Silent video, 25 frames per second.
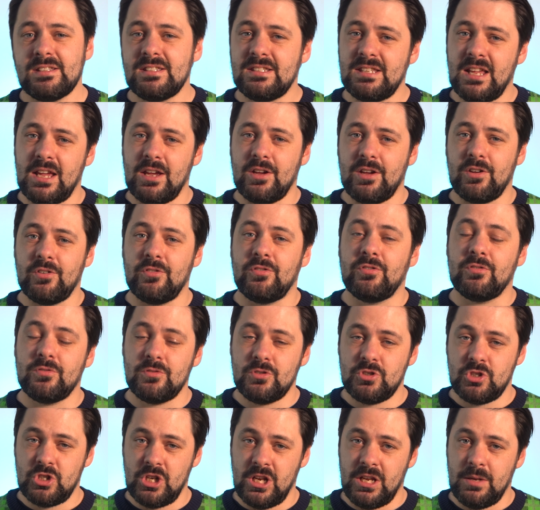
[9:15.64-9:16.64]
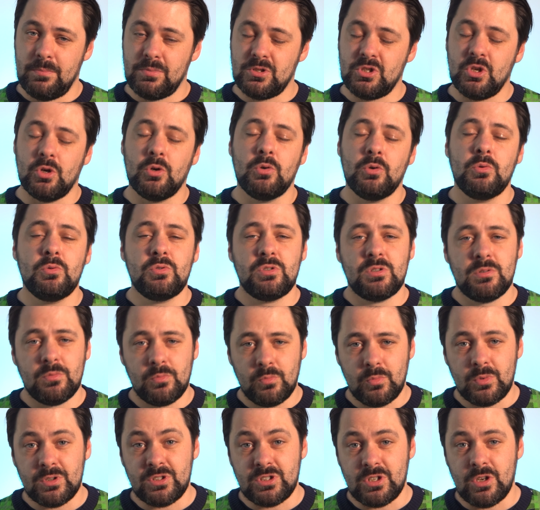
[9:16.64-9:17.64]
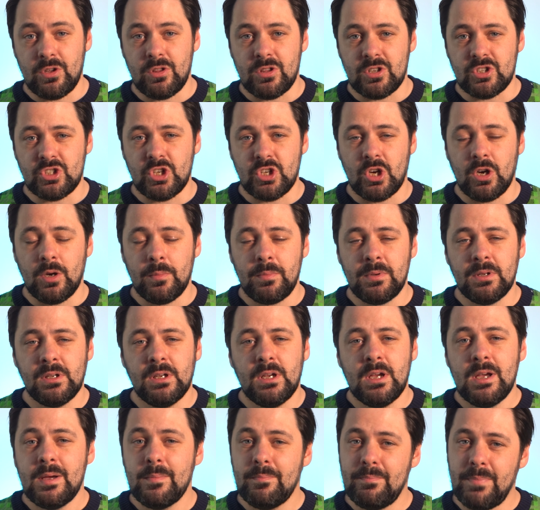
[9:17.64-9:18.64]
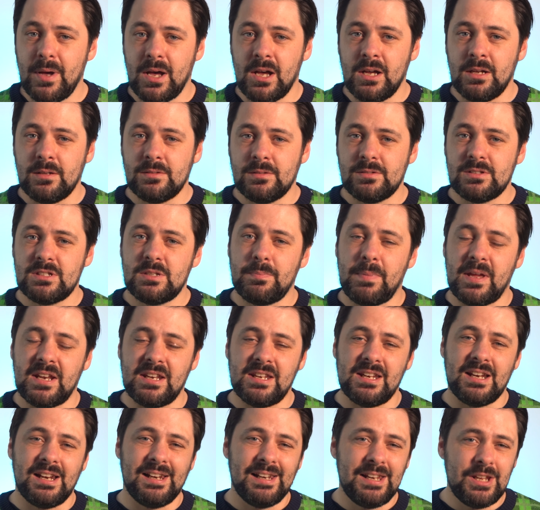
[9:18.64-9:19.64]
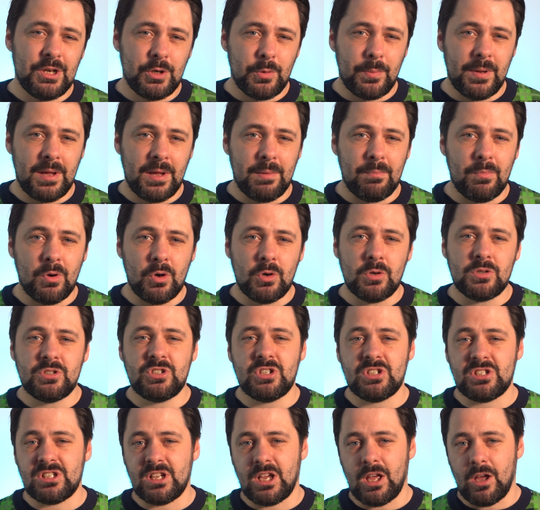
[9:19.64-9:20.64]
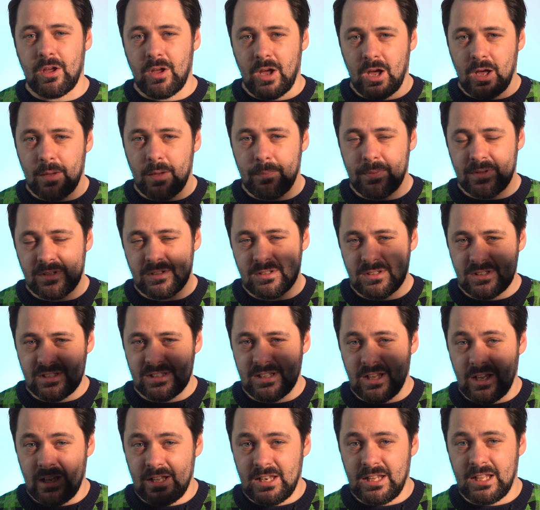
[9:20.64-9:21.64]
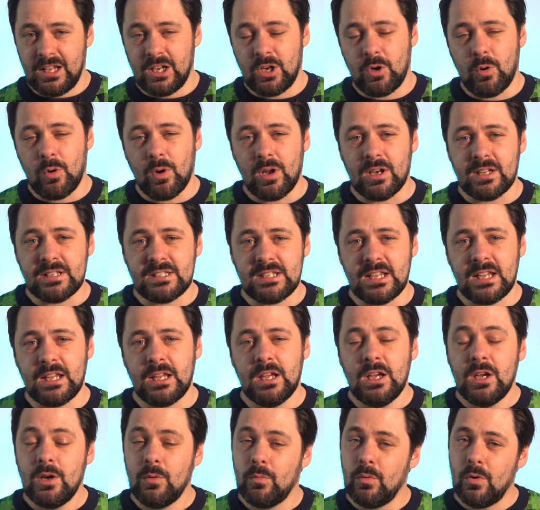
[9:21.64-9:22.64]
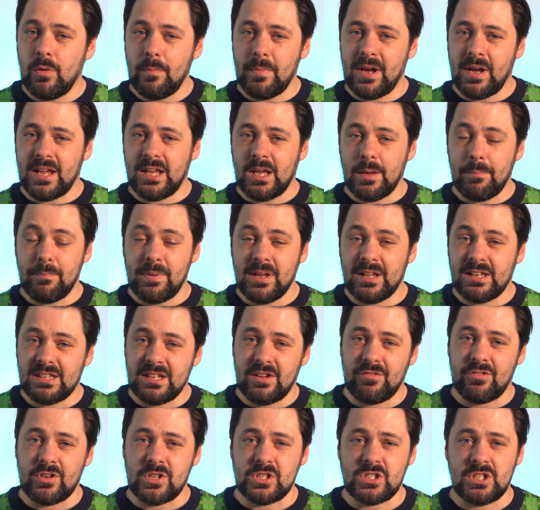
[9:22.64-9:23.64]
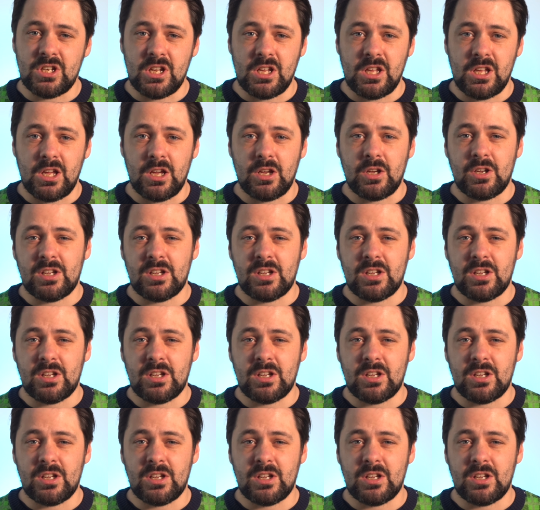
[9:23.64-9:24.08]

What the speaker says: set of cheap tools would do the job, but spending a little bit more just to go up slightly in quality will make a big difference to you,